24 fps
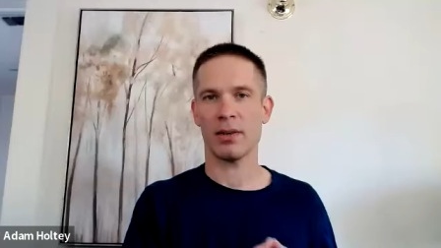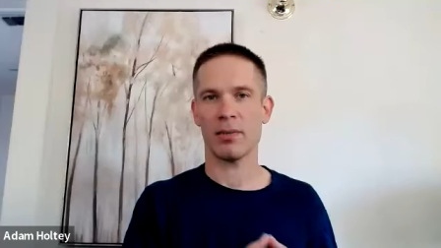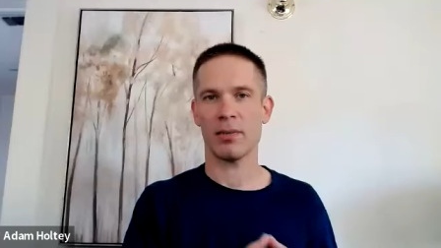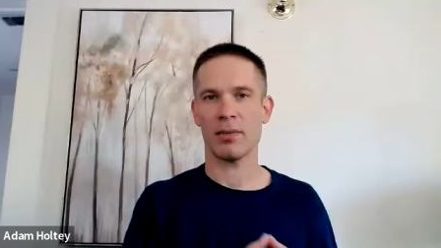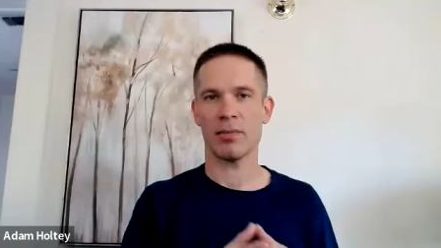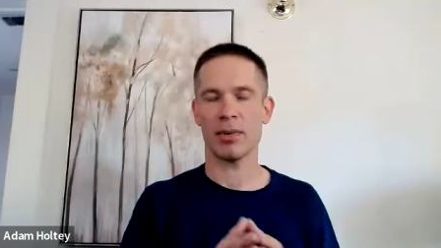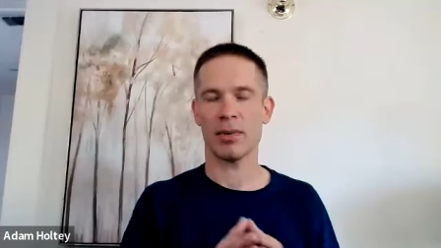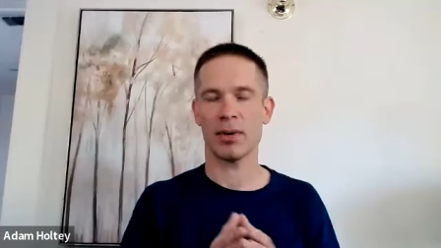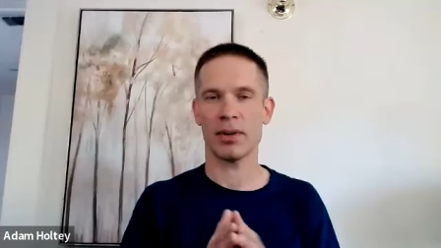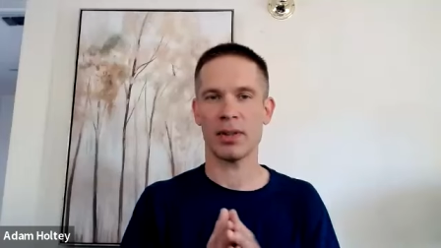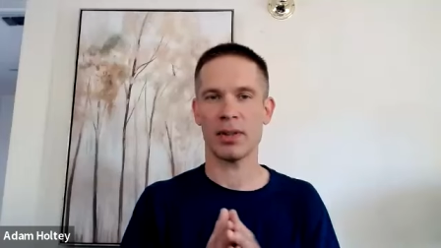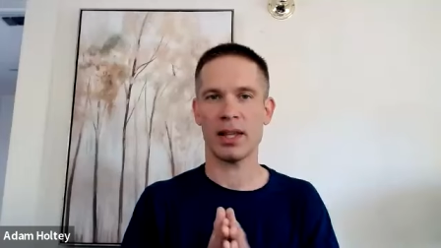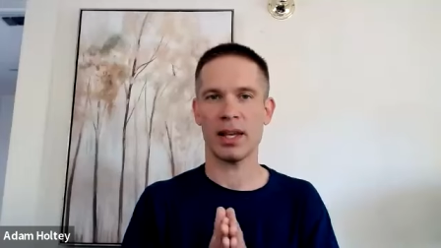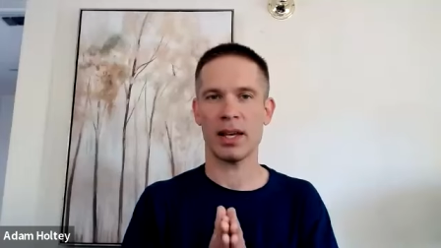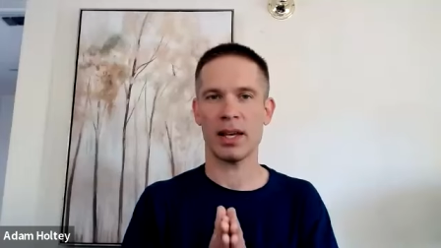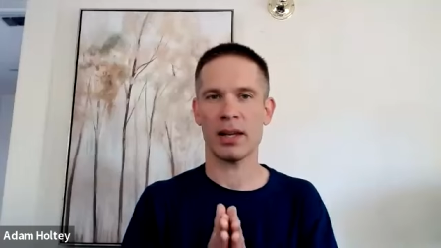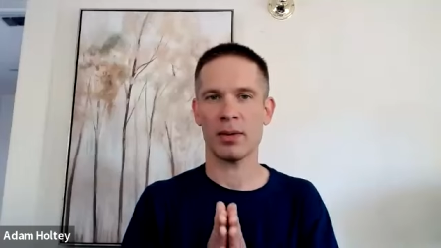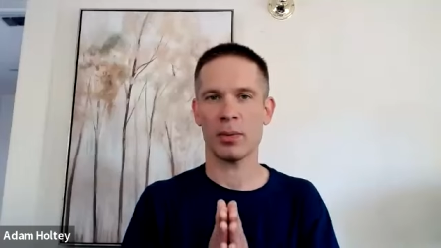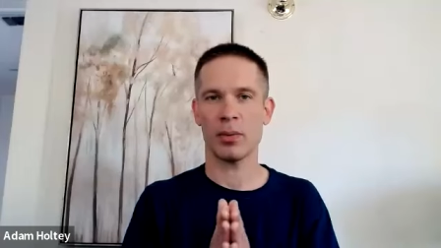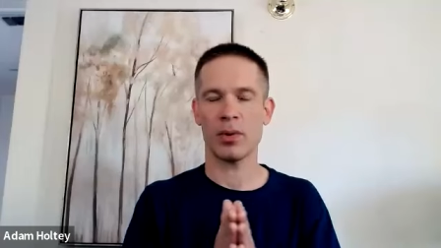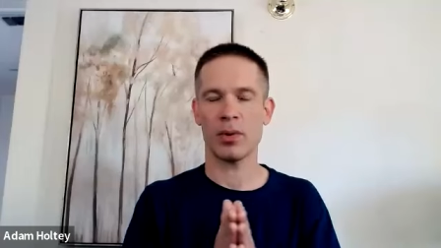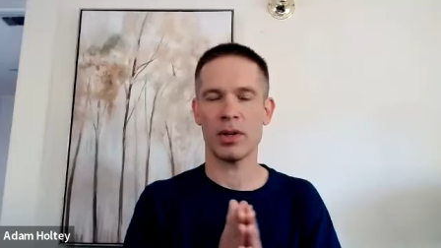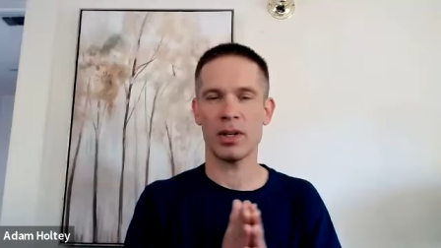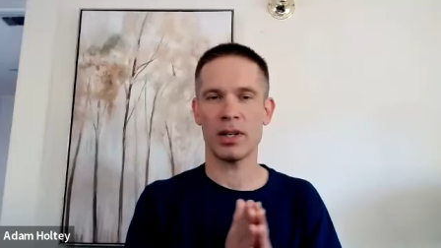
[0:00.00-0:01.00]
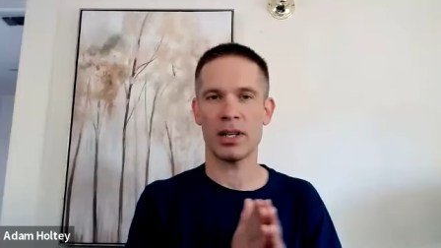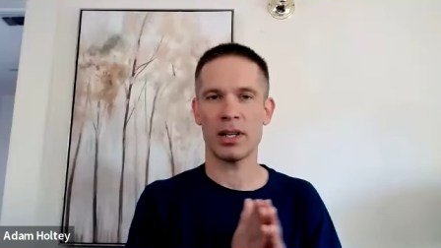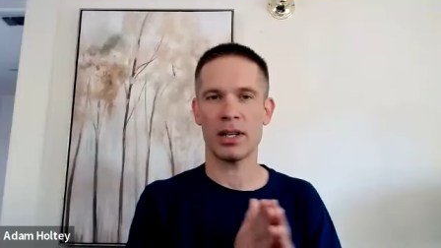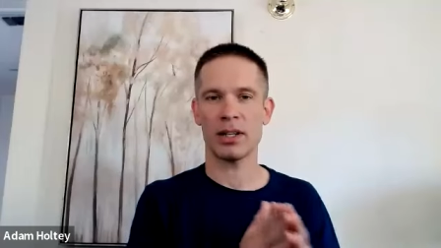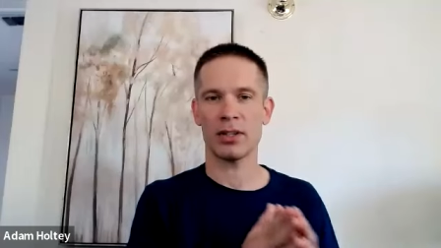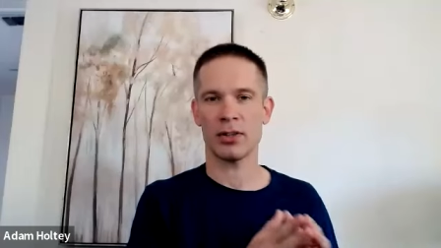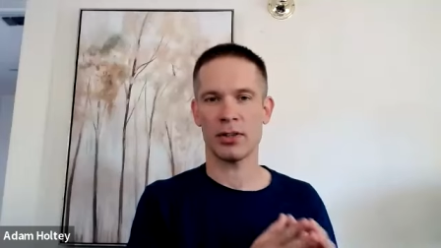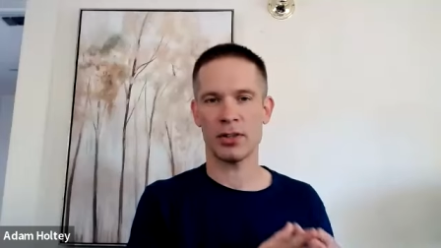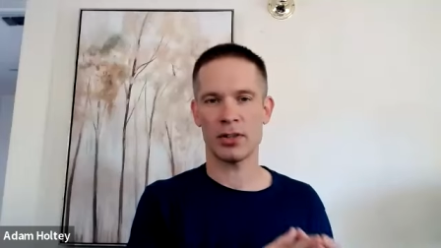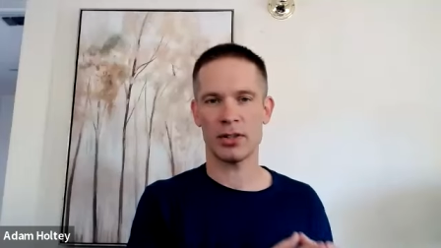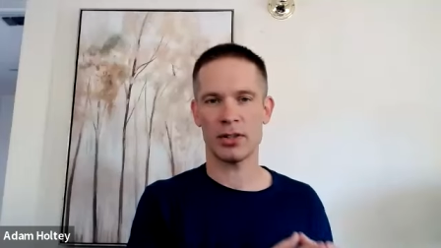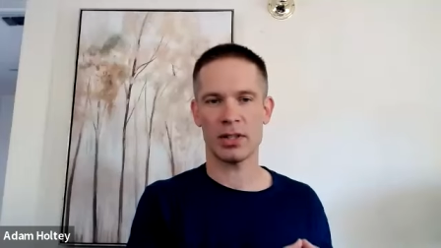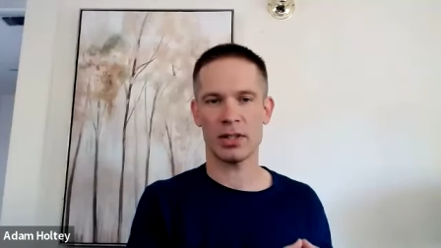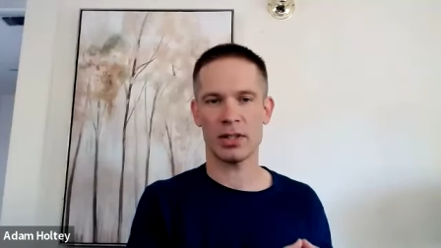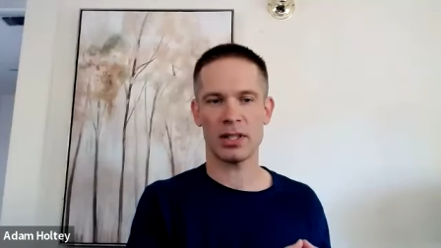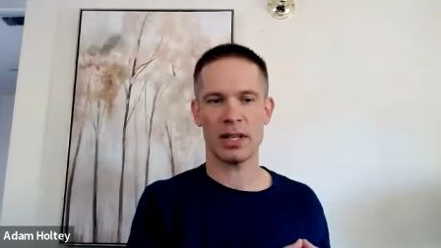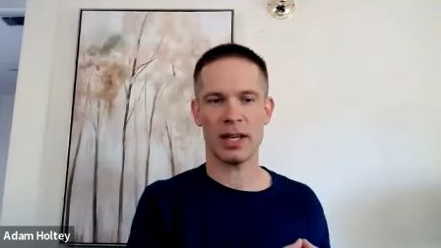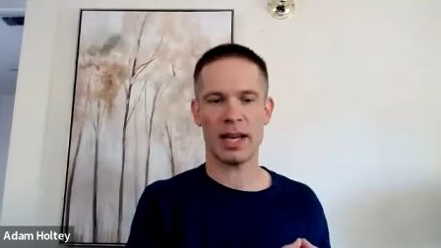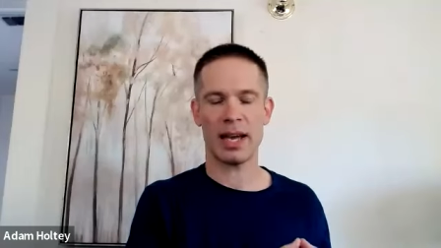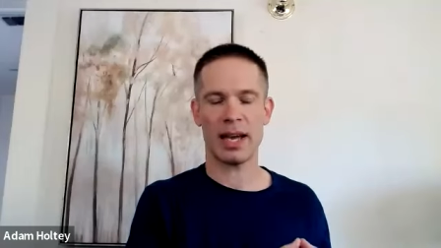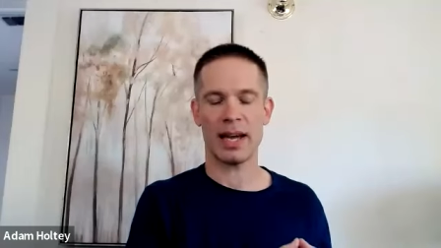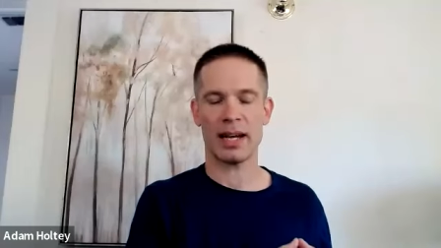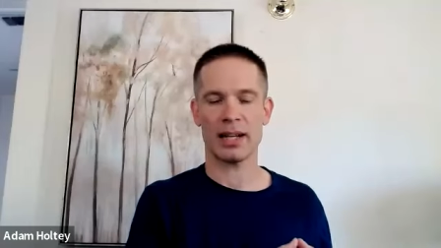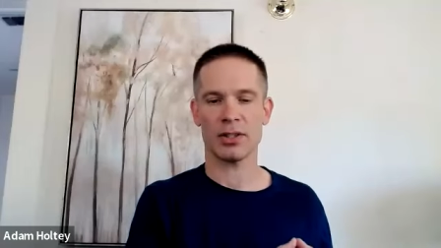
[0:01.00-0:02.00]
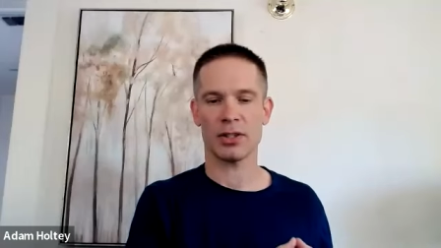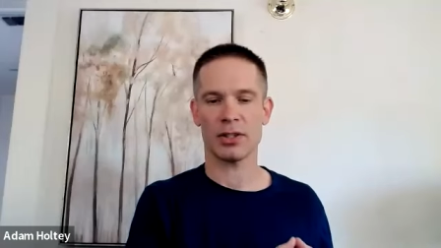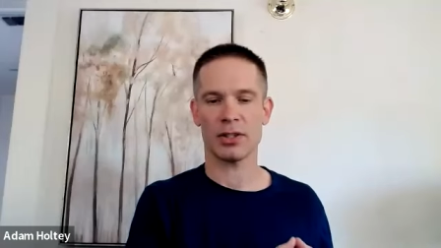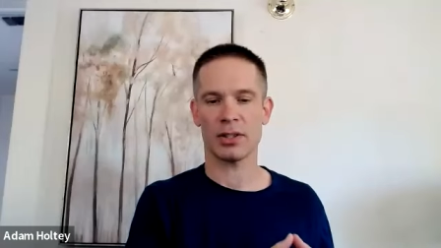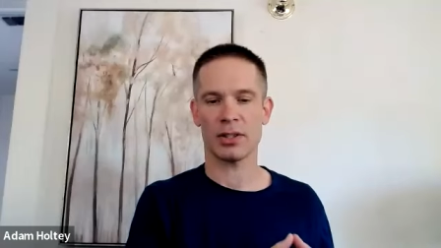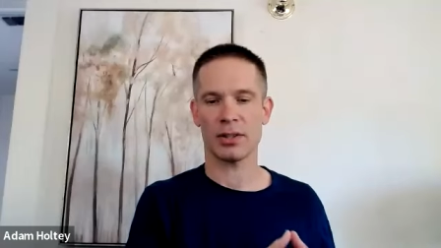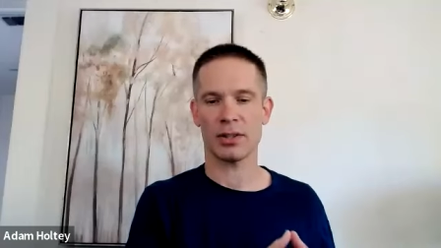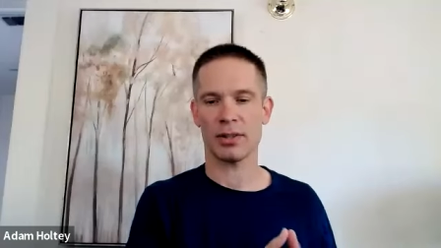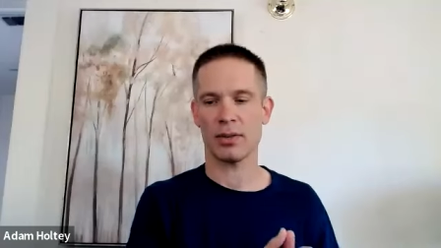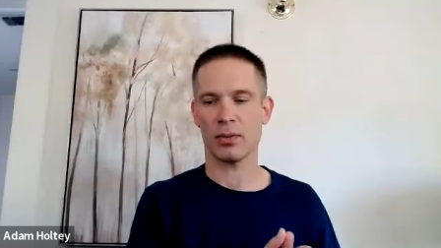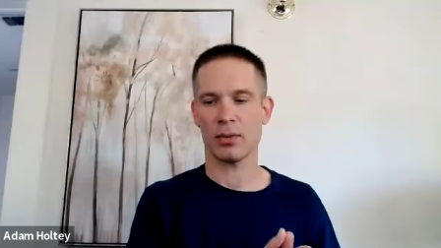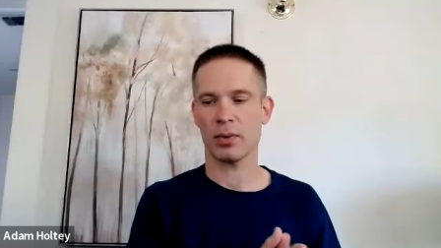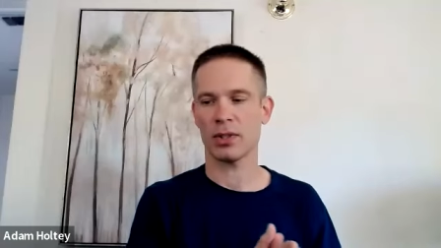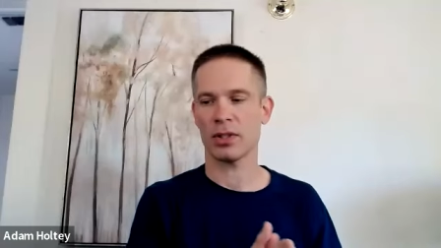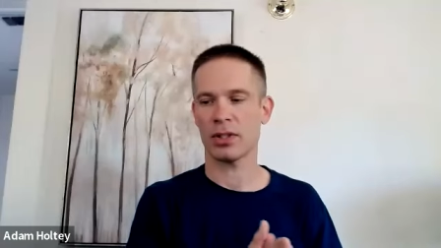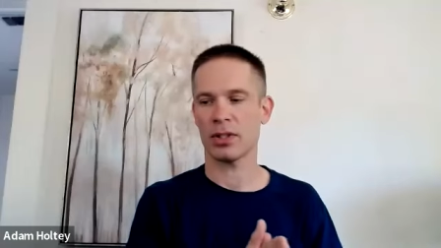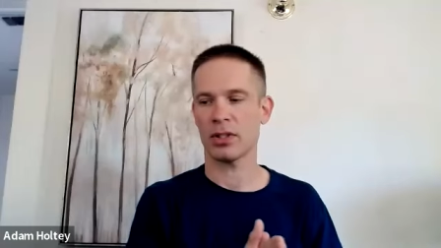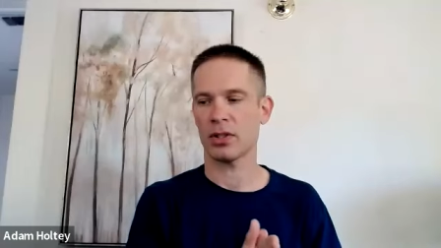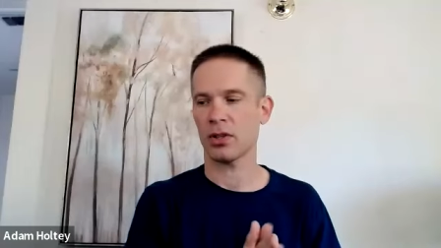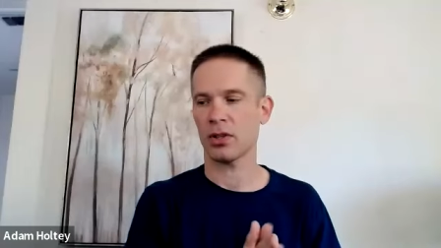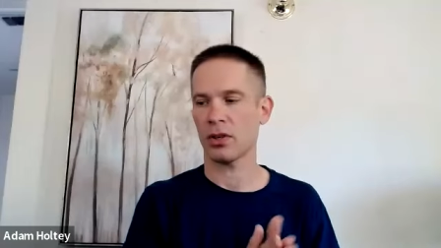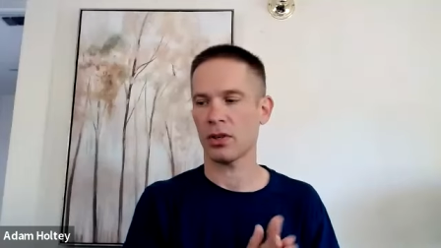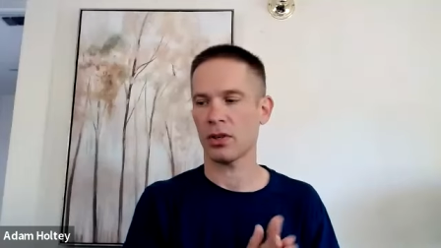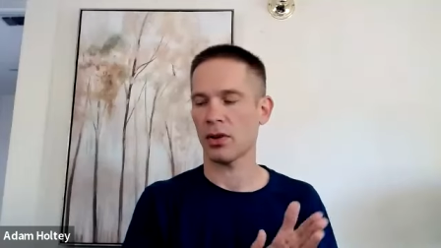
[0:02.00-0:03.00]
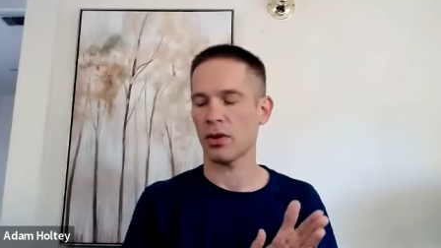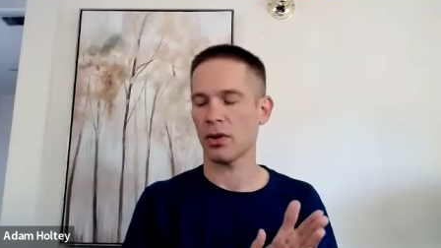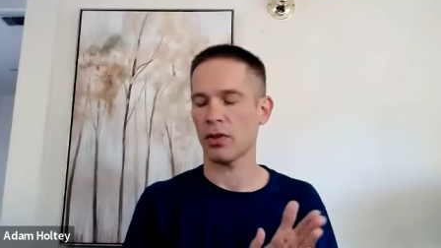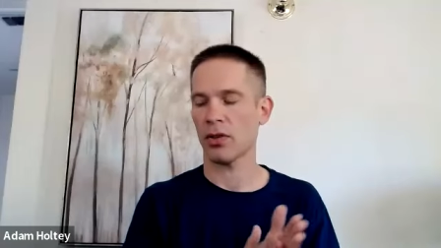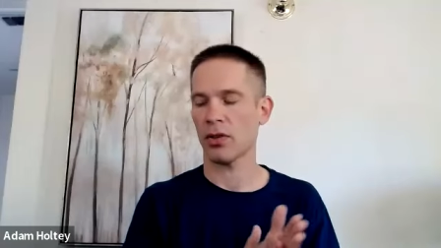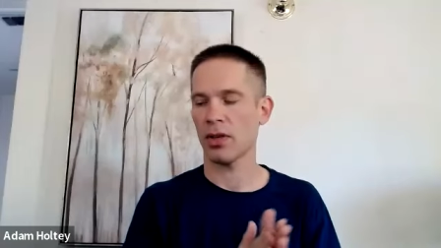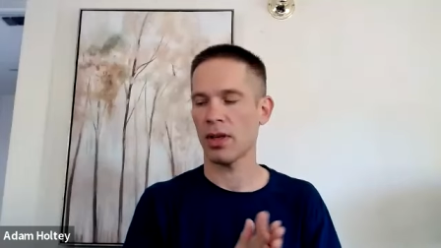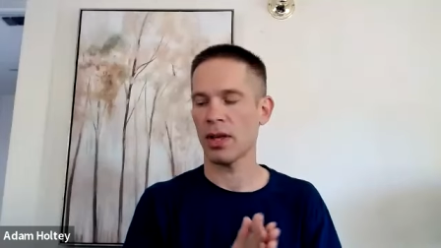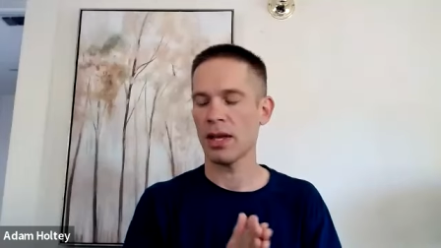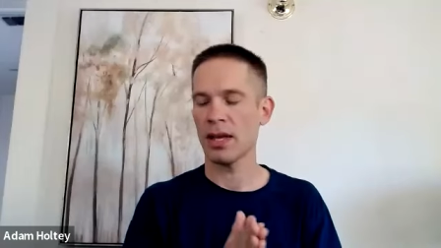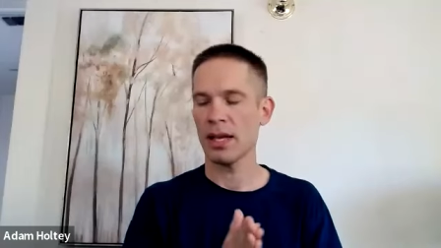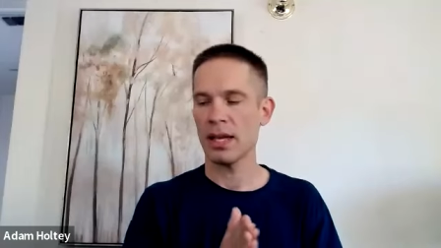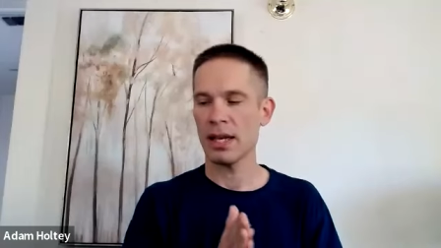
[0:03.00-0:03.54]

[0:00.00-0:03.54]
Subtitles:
You burn that wood and it turns into ash, which is the earth.